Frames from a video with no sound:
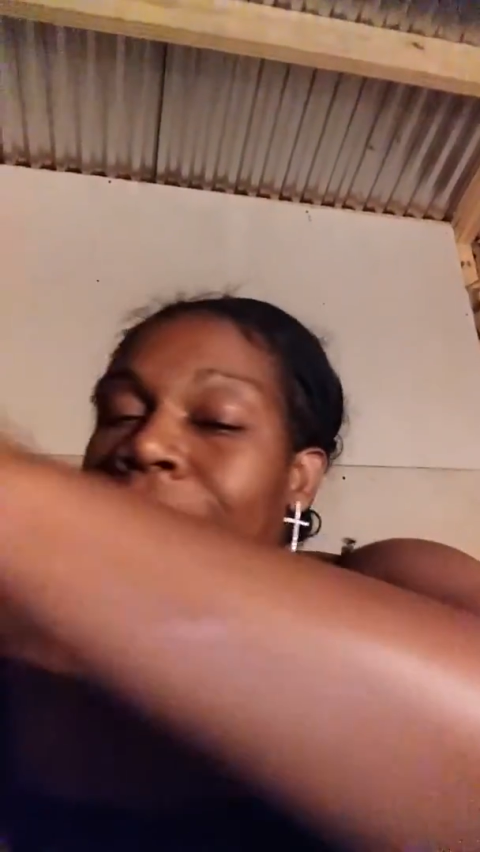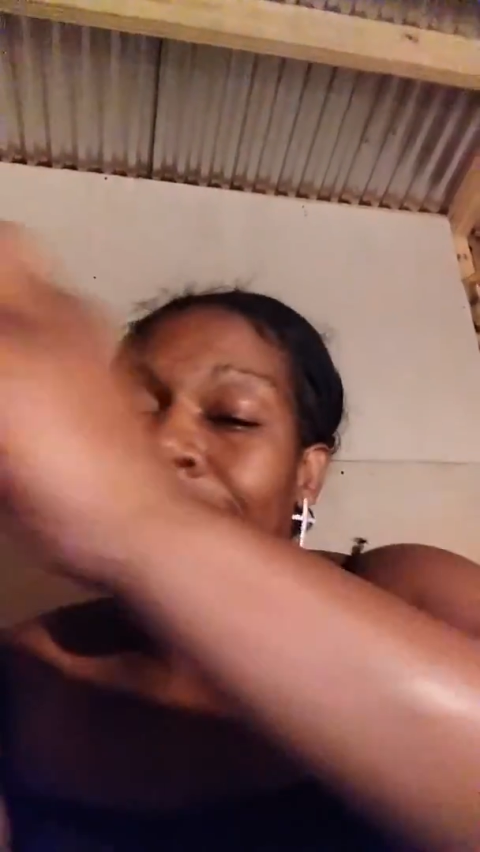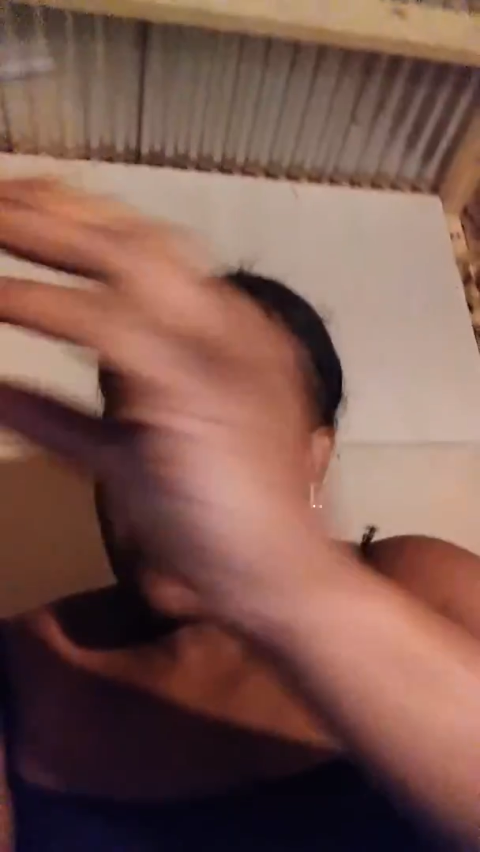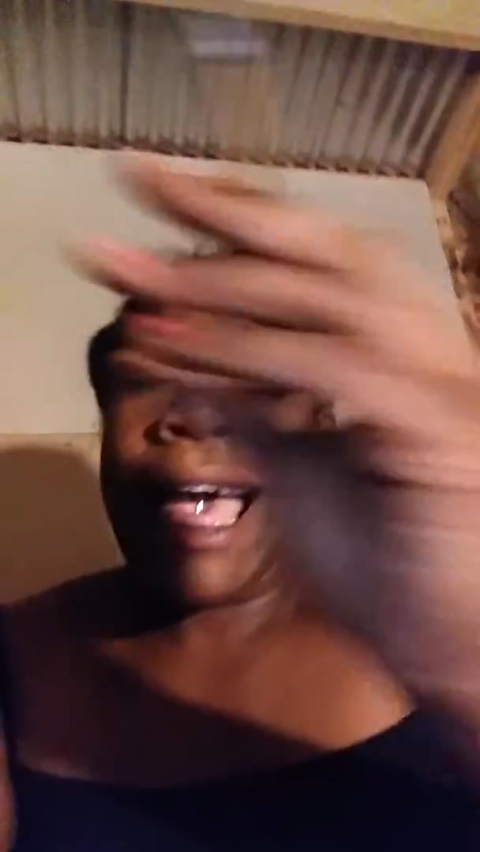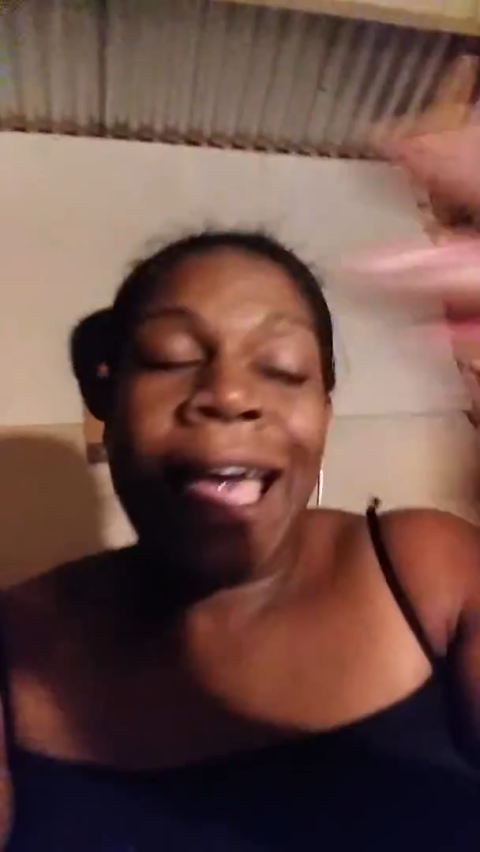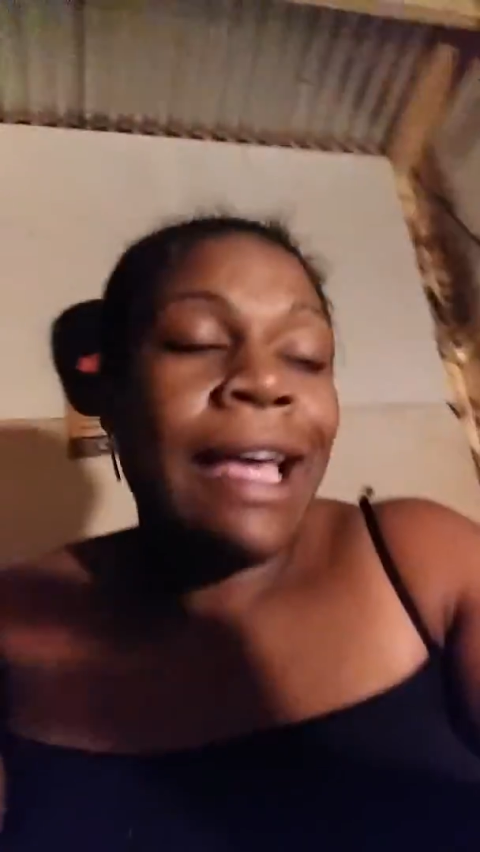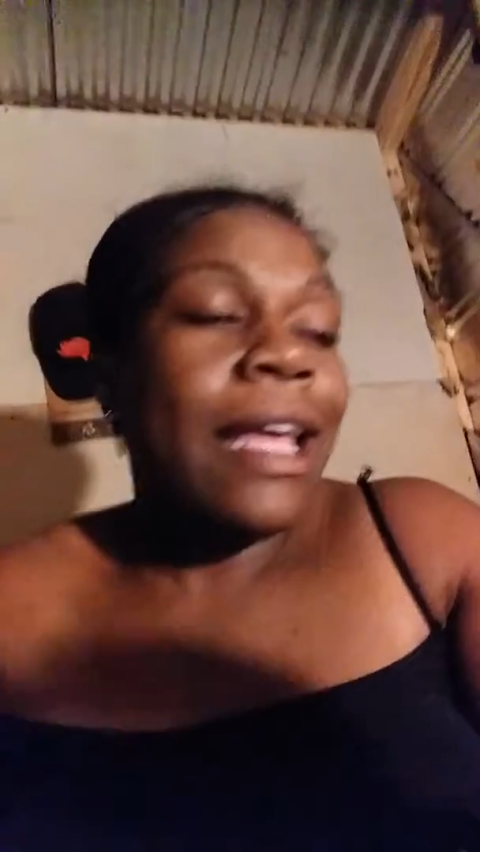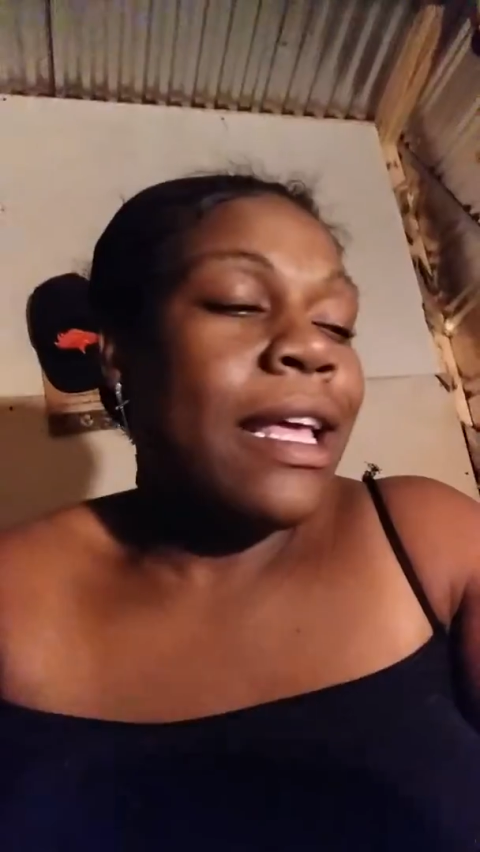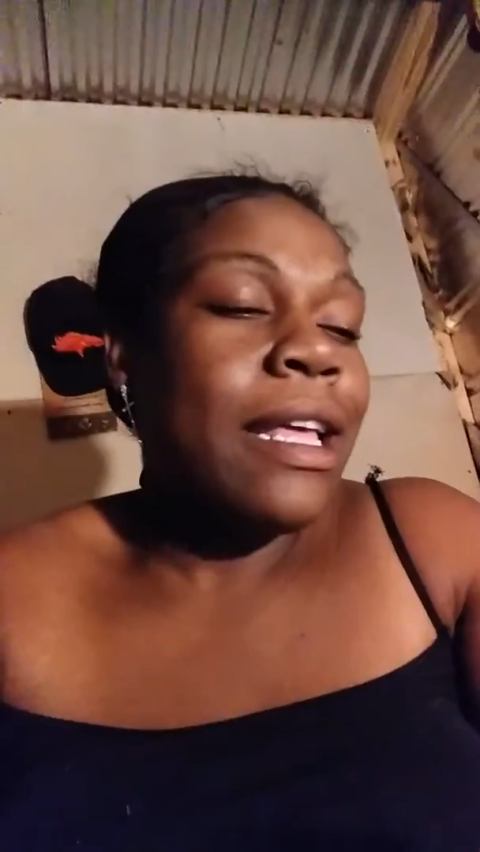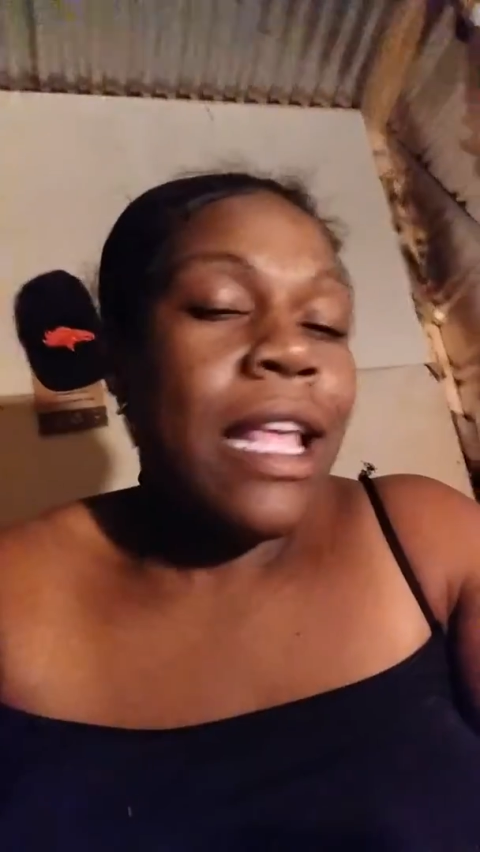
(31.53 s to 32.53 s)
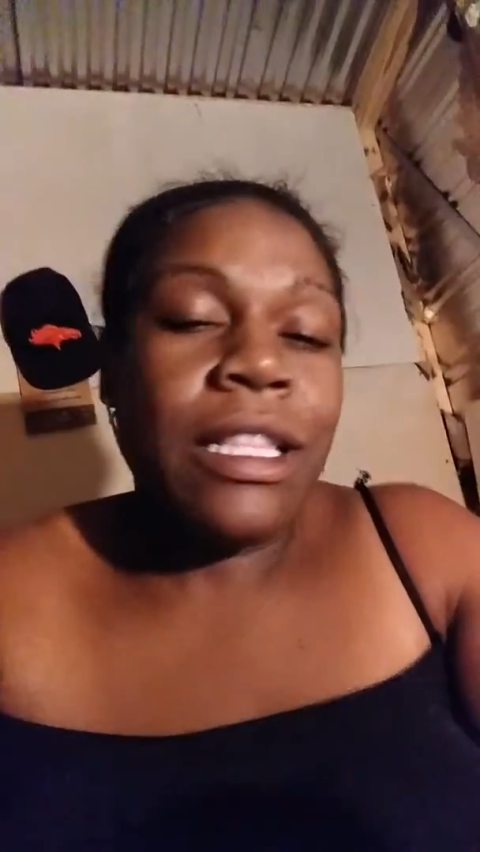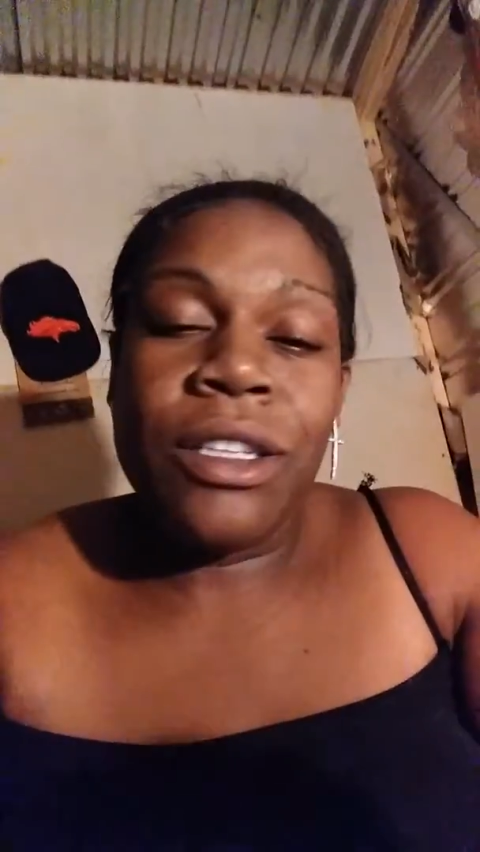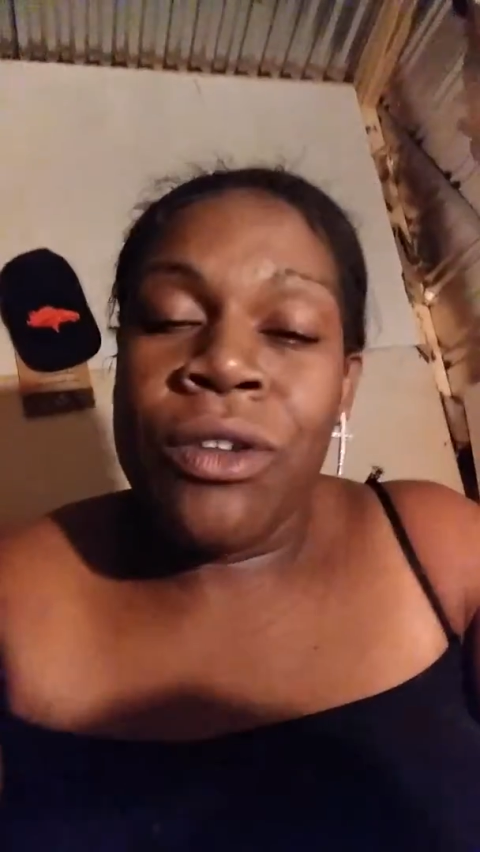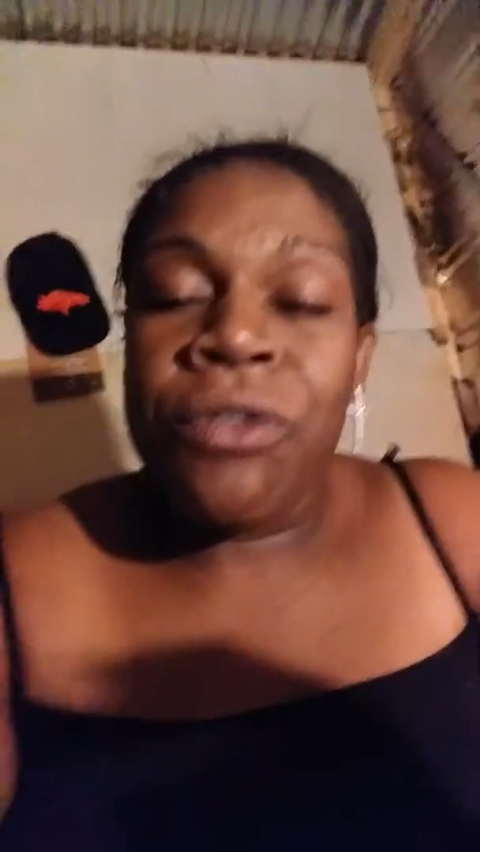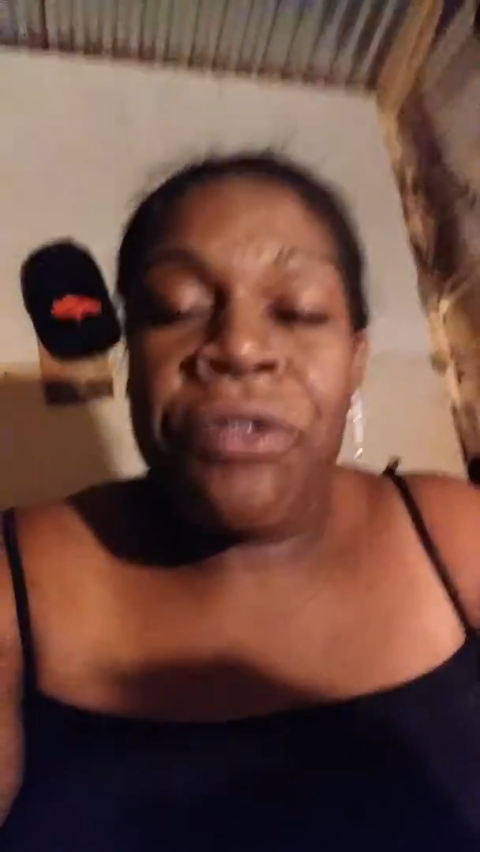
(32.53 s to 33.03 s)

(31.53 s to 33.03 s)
I don't